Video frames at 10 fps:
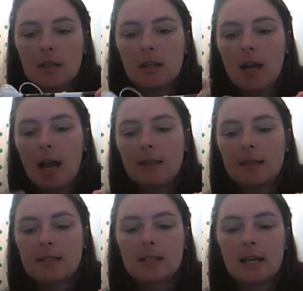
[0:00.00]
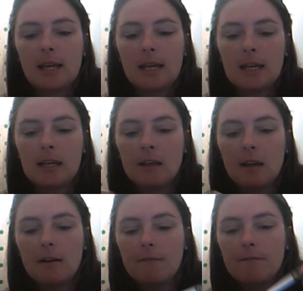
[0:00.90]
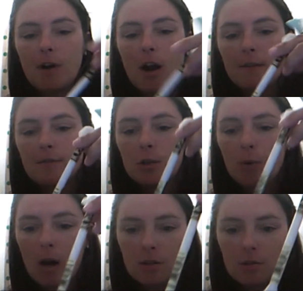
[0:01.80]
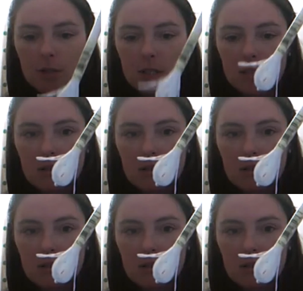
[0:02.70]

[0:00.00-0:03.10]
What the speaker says: and this is E5200.